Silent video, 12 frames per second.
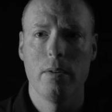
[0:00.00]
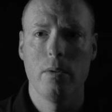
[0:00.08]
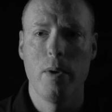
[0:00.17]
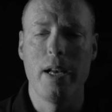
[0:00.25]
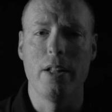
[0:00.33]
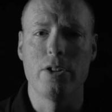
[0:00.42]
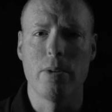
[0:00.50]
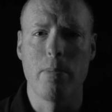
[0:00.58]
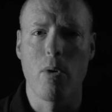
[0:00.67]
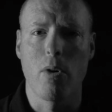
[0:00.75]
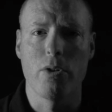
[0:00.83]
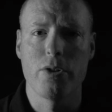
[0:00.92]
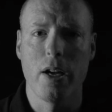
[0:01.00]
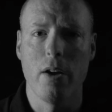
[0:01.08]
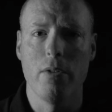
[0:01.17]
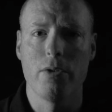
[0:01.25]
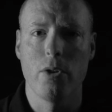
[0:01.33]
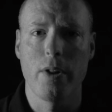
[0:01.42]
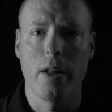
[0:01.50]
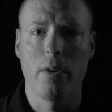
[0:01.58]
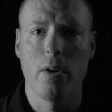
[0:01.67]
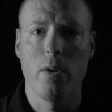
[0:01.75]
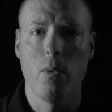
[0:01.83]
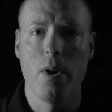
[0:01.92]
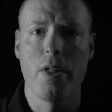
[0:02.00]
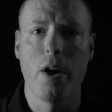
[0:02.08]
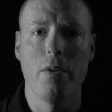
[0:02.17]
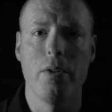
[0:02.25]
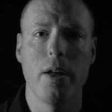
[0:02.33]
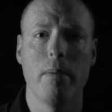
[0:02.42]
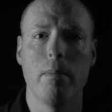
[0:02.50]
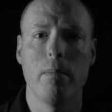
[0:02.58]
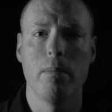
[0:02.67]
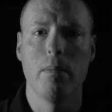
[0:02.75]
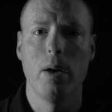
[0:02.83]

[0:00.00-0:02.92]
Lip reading: we can support ourselves, or that without them